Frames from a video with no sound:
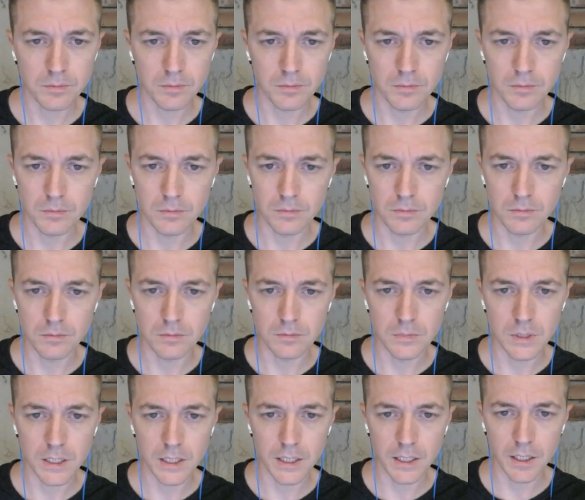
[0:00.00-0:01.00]

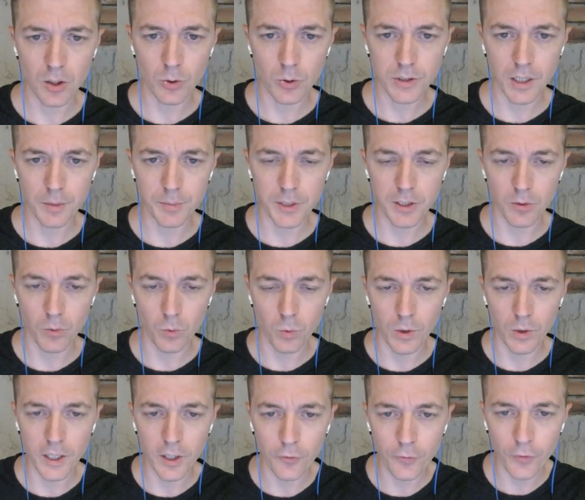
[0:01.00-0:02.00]
Man, okay, I'm getting
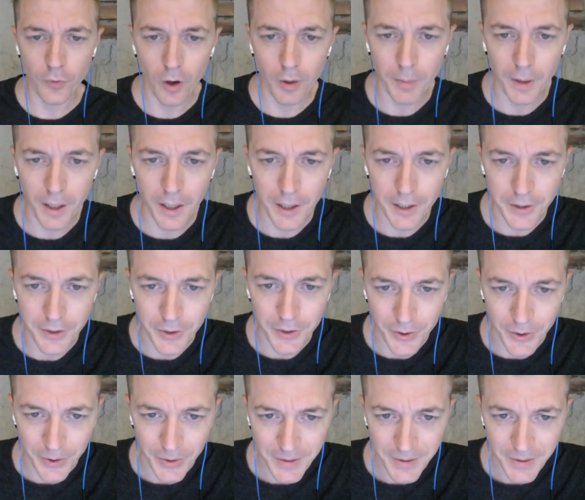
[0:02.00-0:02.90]
way far behind here.